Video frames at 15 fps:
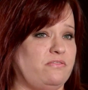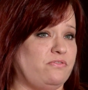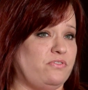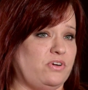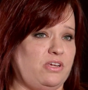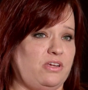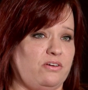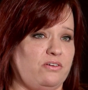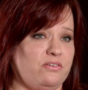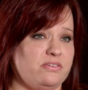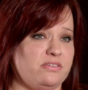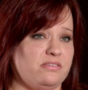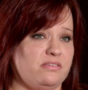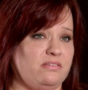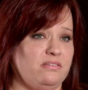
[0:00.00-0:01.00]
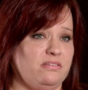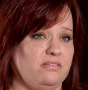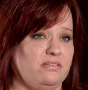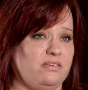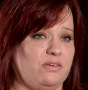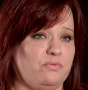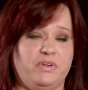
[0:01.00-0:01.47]
him for years,
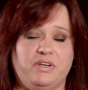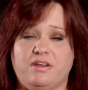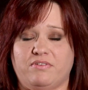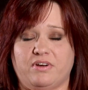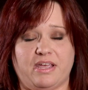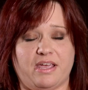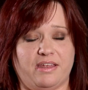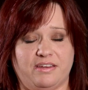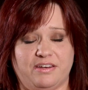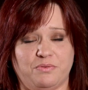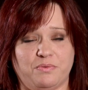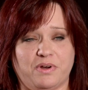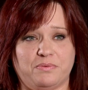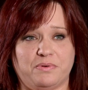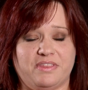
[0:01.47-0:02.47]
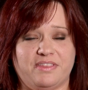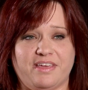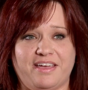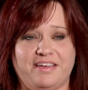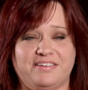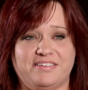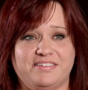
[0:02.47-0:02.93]
and we never got anywhere with
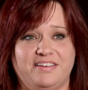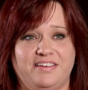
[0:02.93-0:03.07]
that.